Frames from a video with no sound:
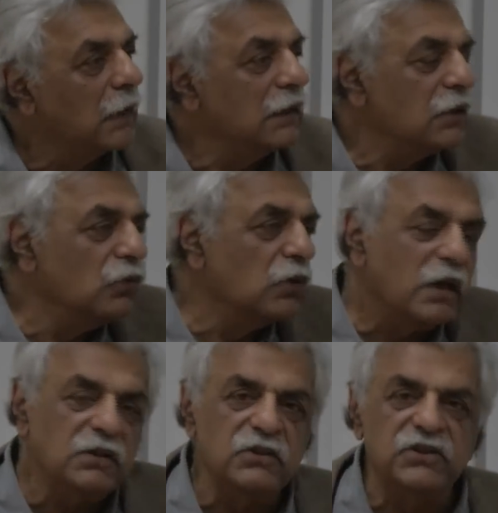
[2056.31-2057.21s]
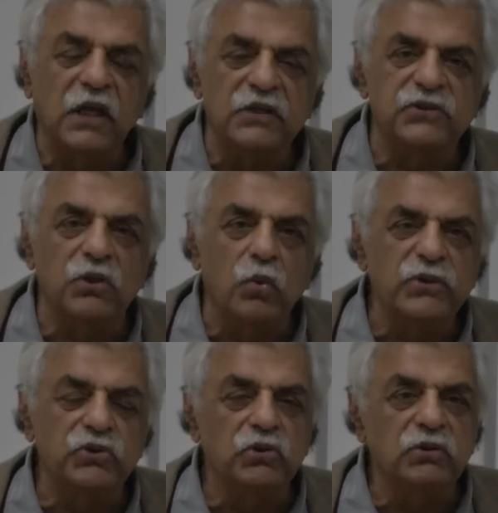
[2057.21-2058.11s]
In the United States, the
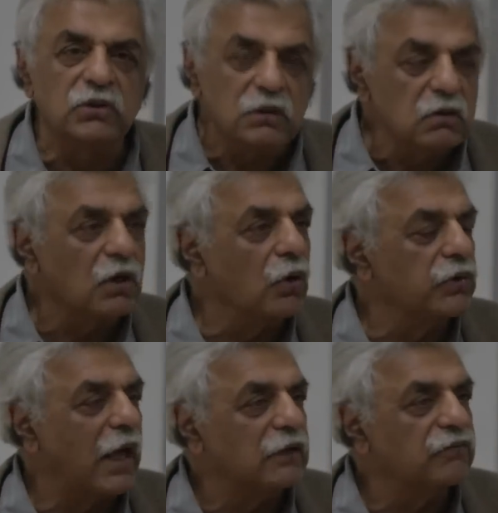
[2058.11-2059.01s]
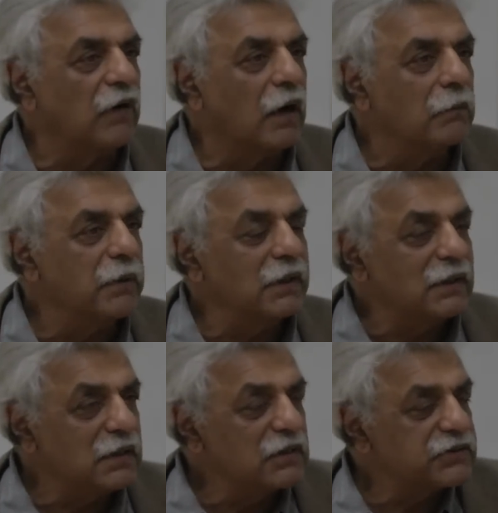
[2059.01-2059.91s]
question didn't go that far, but
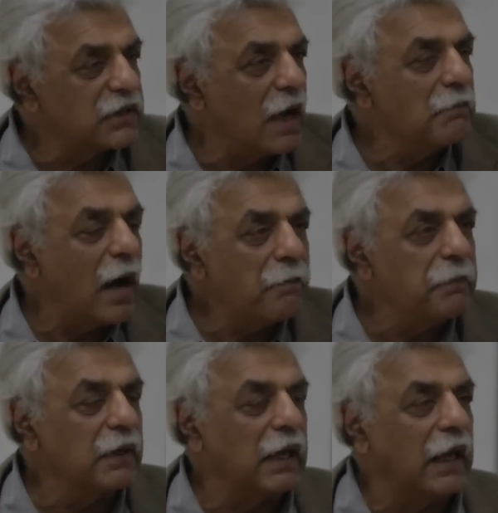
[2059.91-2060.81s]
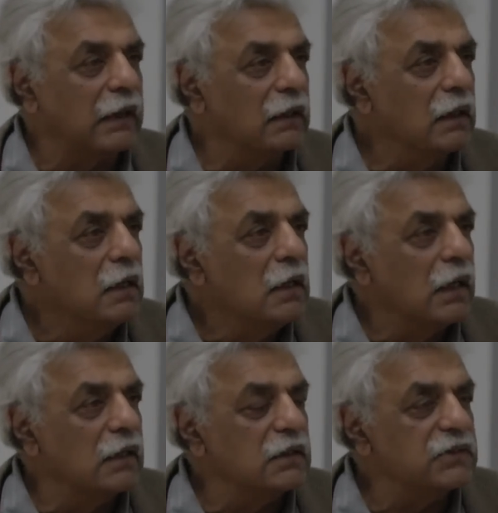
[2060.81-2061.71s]
it has come up again
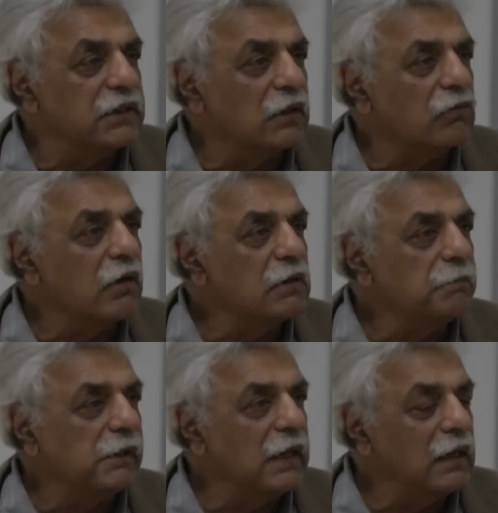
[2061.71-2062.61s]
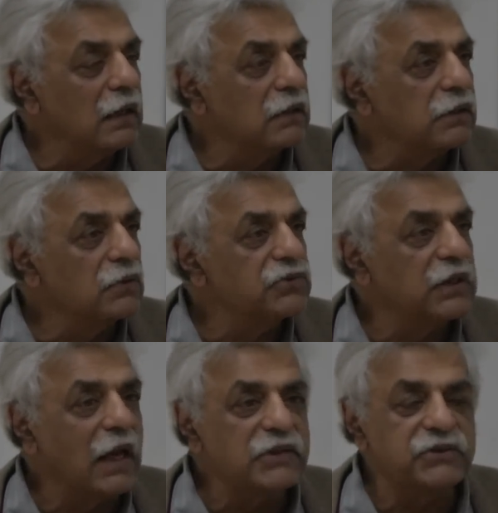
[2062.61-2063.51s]
in this incredibly
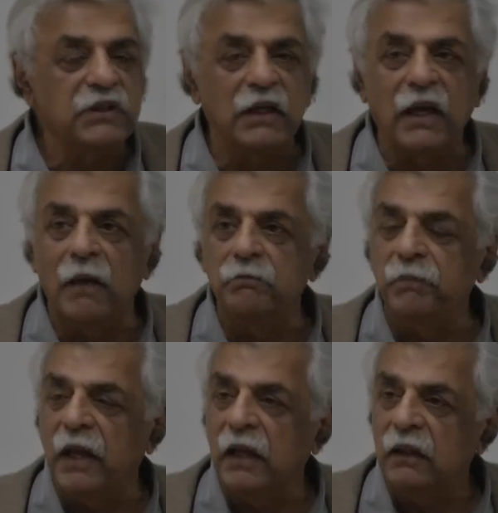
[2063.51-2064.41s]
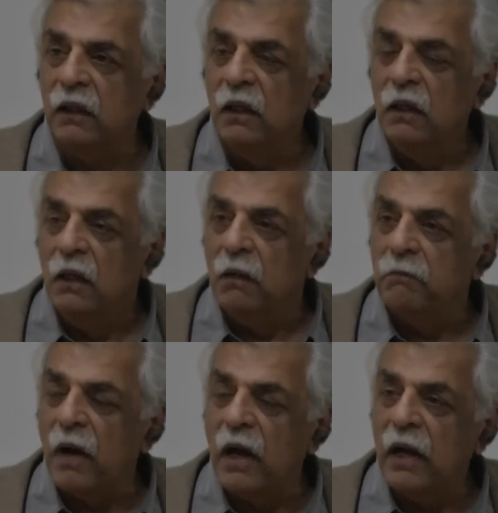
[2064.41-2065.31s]
enthusiastic campaign
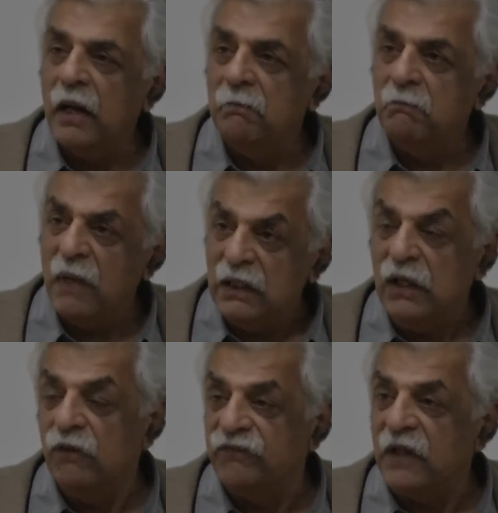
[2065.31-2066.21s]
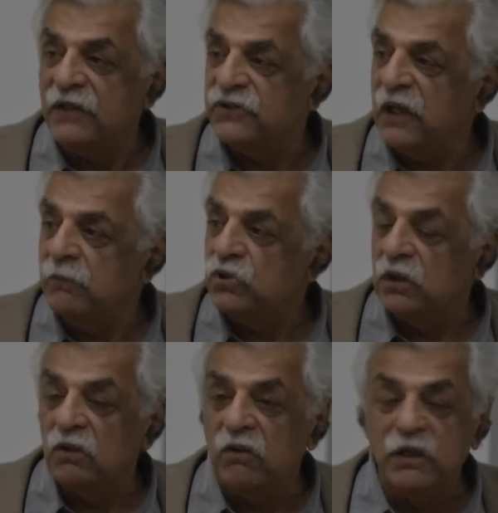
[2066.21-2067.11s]
by many of that same
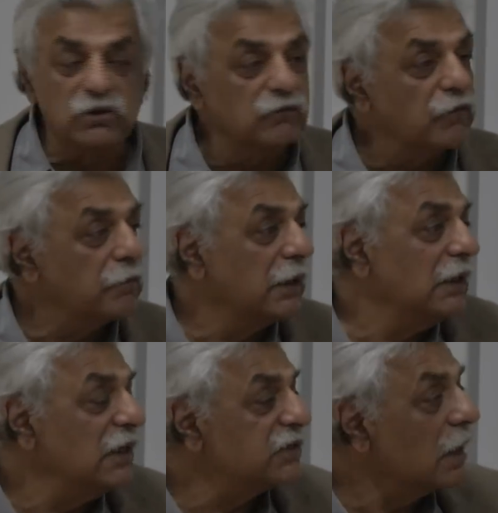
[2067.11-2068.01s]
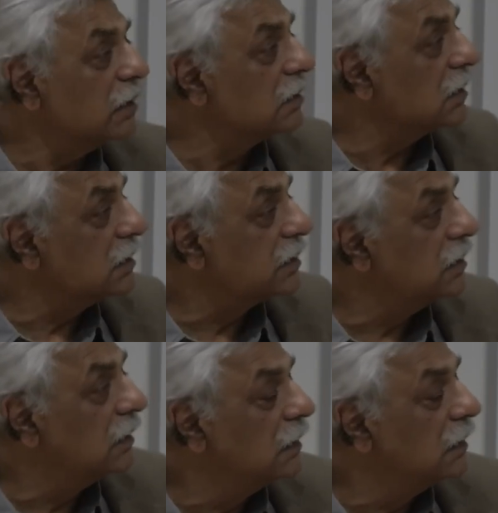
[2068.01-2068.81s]
generation for Bernie Sanders.